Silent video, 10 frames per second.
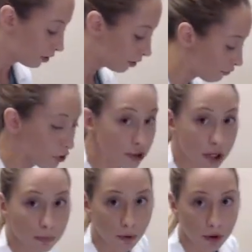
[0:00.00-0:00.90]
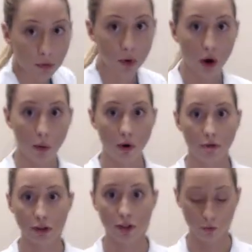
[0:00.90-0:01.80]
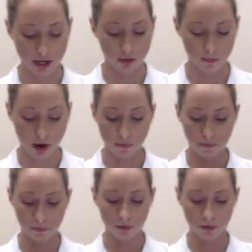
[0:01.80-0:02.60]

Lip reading: The first component we'll go over is the waist belt.